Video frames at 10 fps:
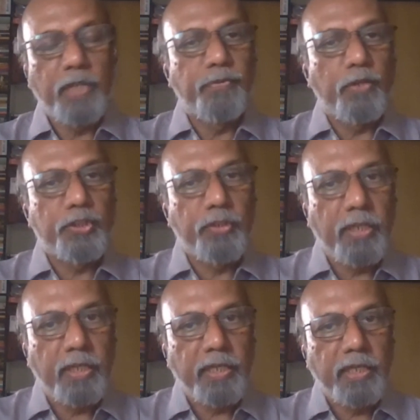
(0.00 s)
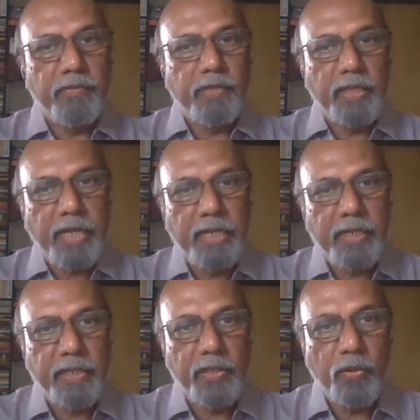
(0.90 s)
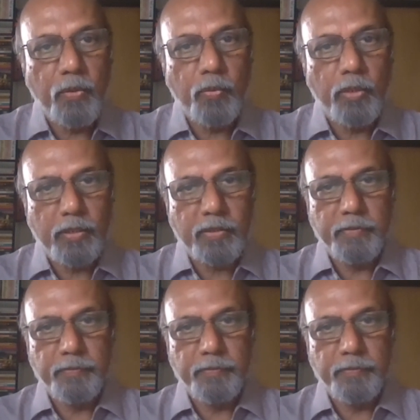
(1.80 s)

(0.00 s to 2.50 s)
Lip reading: Unfortunately, even that did not work.